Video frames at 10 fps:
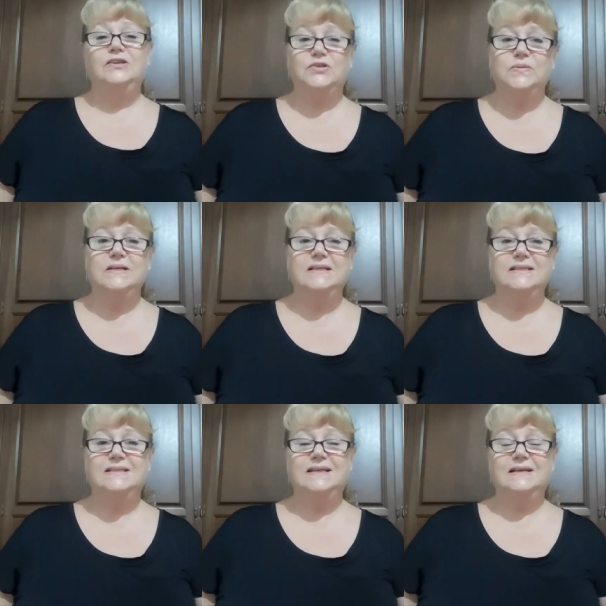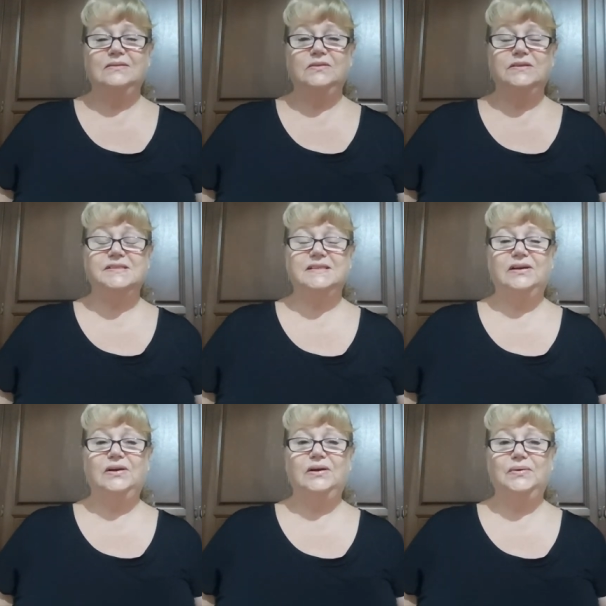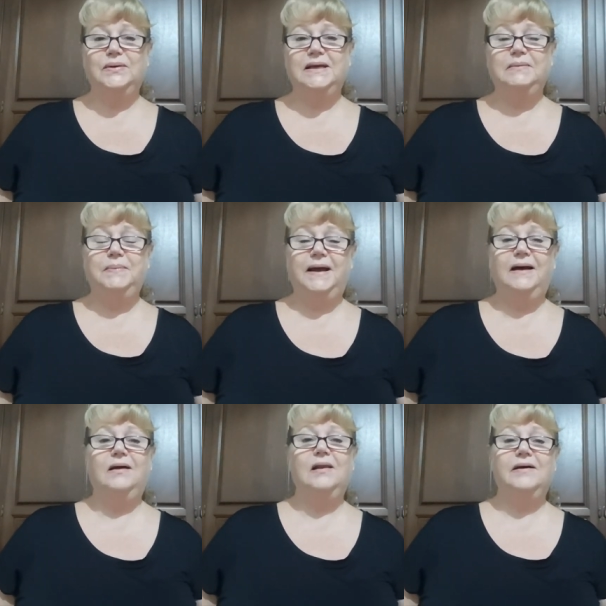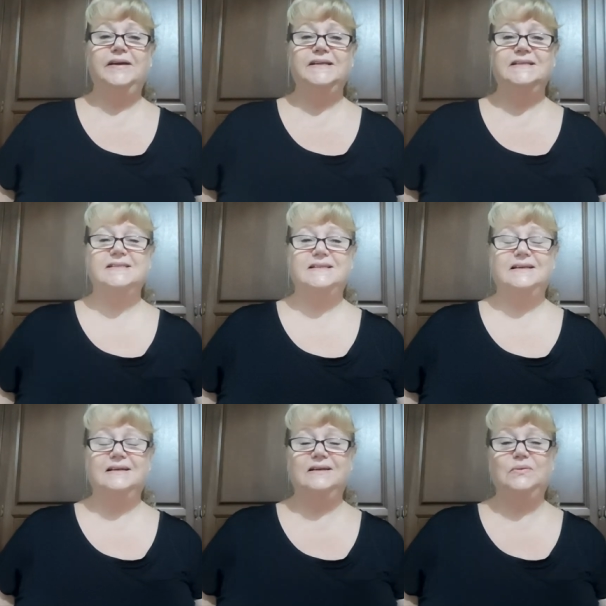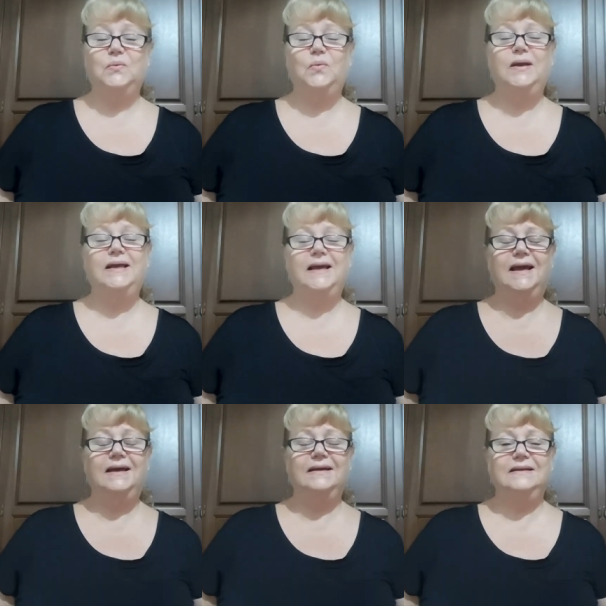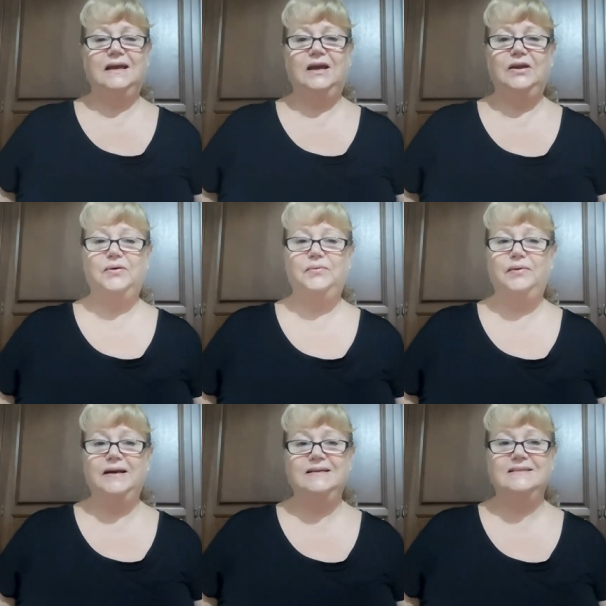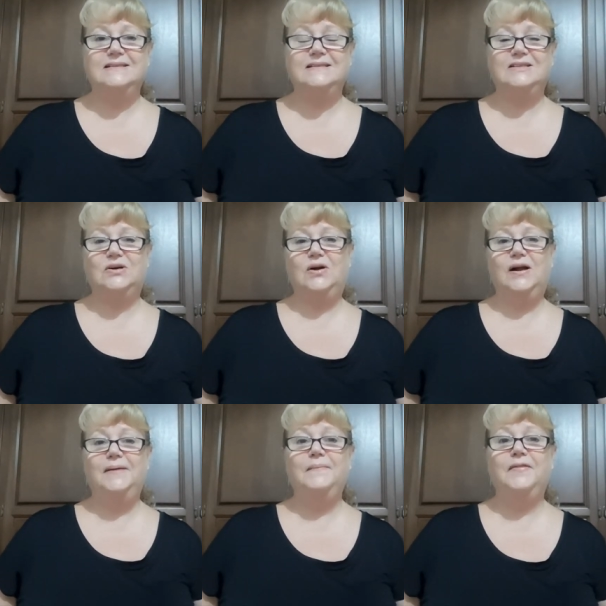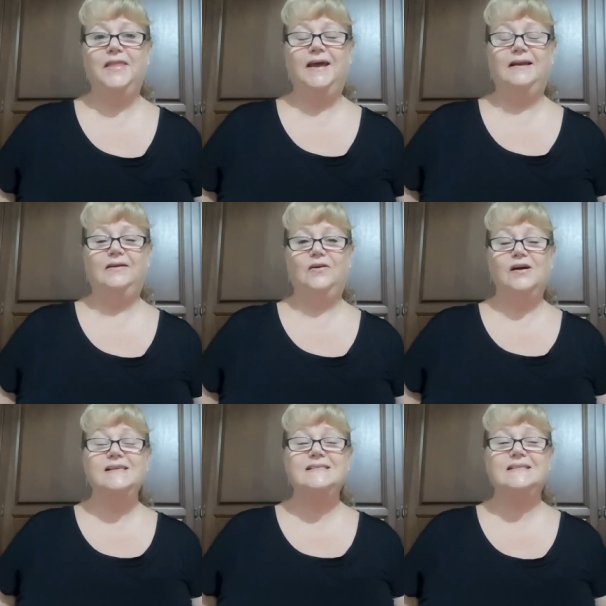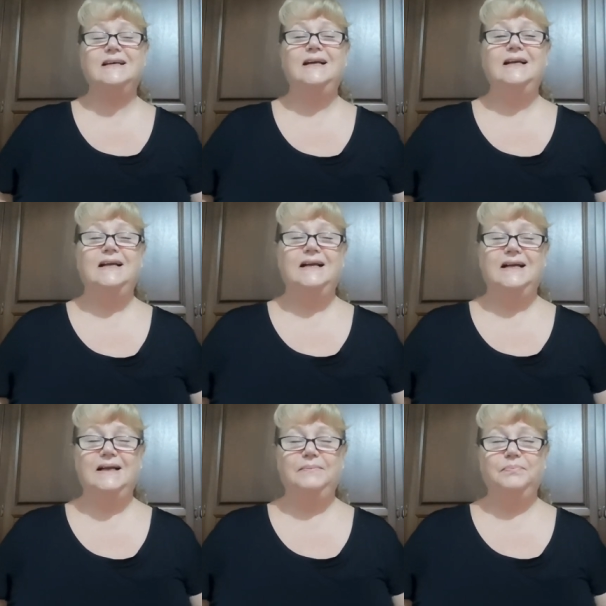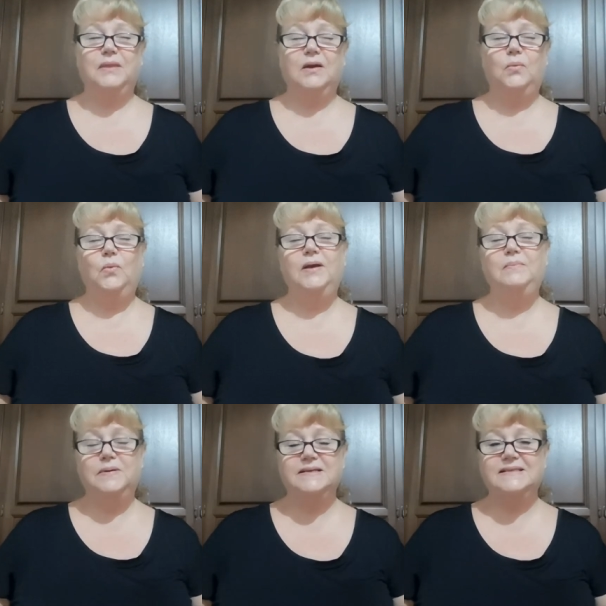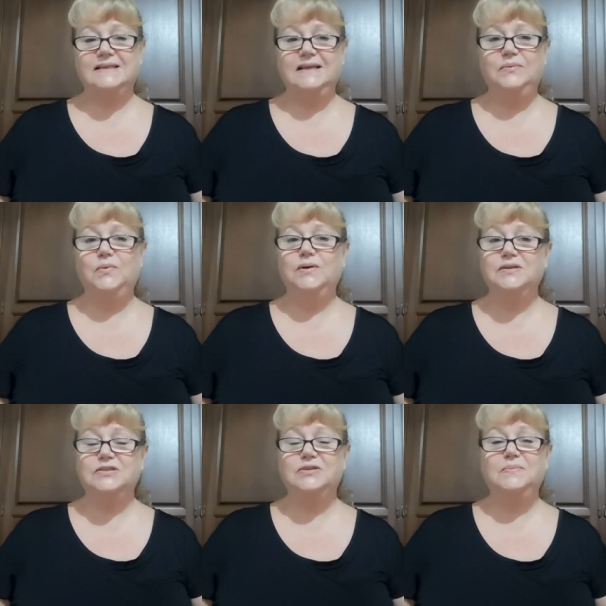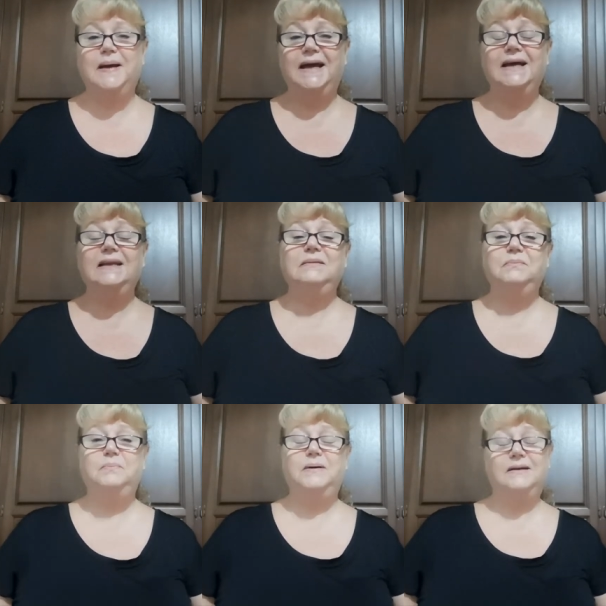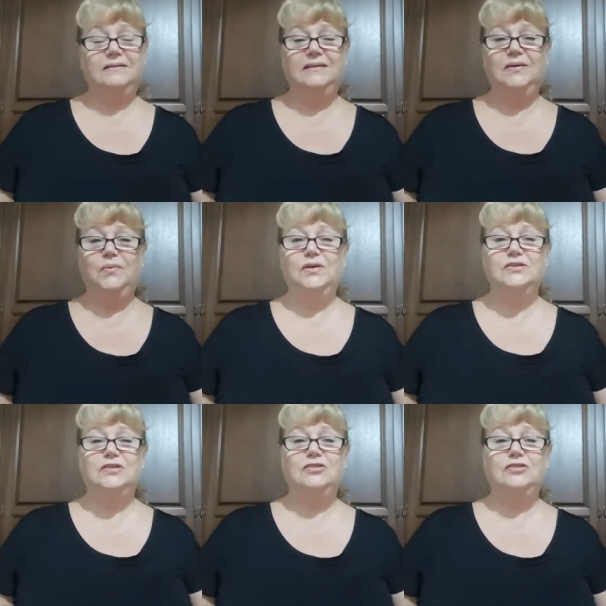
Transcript: trees down across the highway, power lines down. We had a horrendous time that night. Um, we personally weren't too bad, but there were